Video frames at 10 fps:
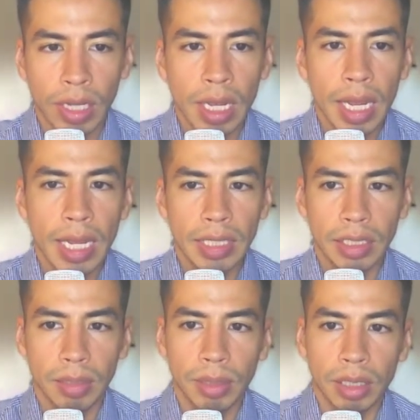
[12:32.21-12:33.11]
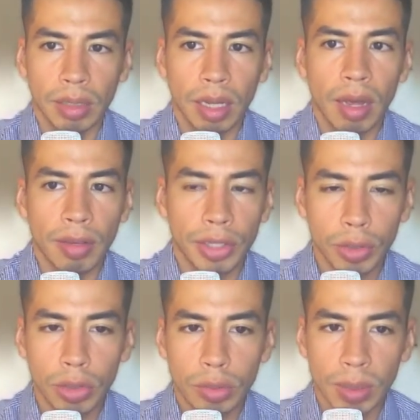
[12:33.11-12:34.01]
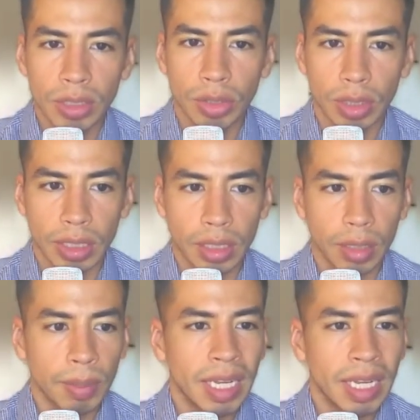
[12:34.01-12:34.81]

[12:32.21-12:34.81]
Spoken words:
and it's going to be a huge mess to clean up.